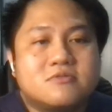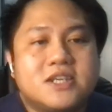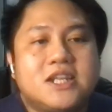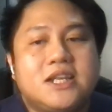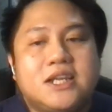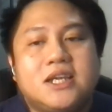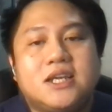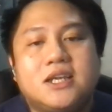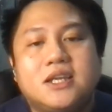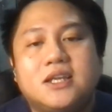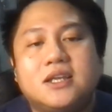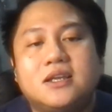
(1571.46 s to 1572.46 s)
is just
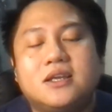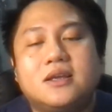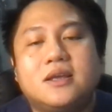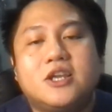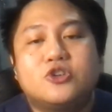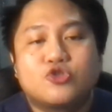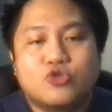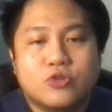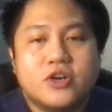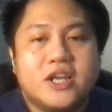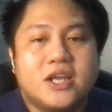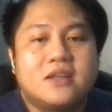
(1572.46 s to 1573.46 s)
really
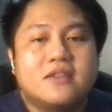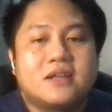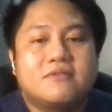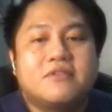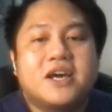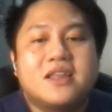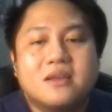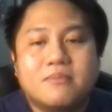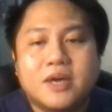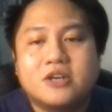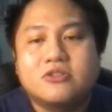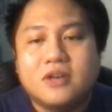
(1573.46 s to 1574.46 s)
ensuring that
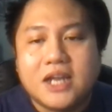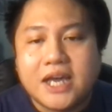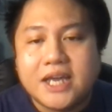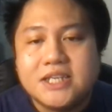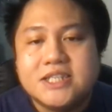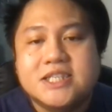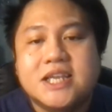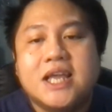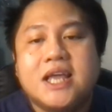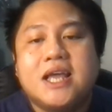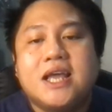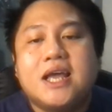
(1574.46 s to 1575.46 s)
by the
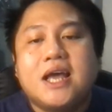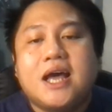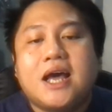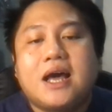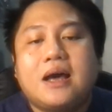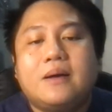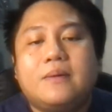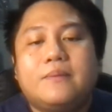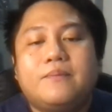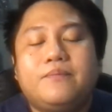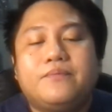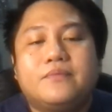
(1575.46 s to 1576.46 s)
microlize,
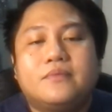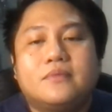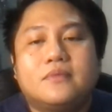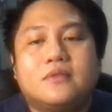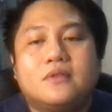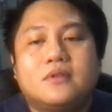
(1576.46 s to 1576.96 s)
um,